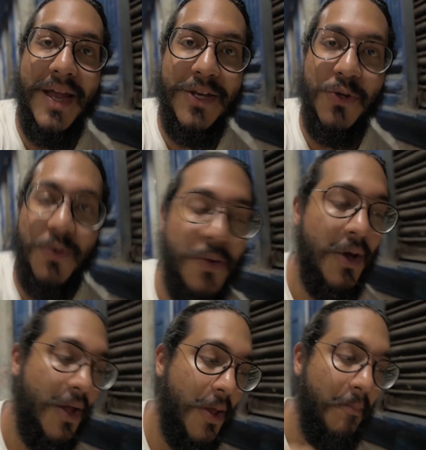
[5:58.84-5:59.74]
menu
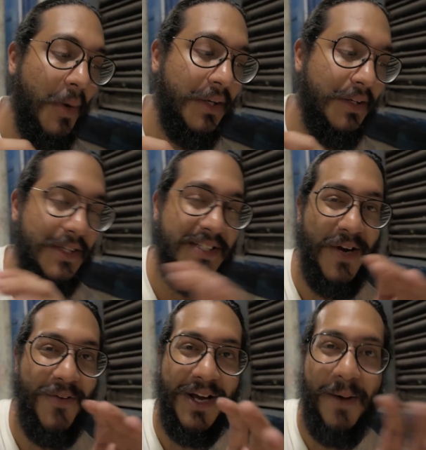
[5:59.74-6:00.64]
but it's
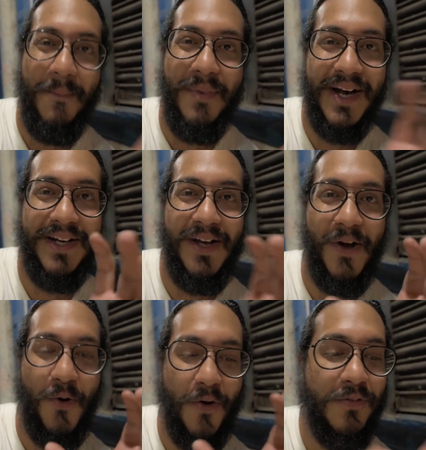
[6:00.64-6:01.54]
kind of like a
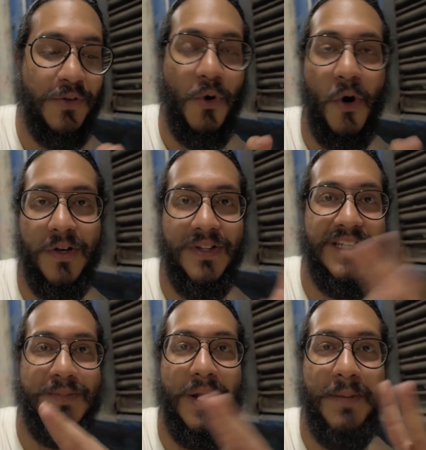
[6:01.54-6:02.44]
breakdown of you order
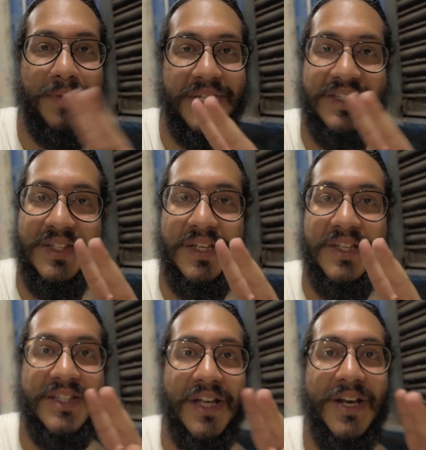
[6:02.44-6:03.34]
these many pieces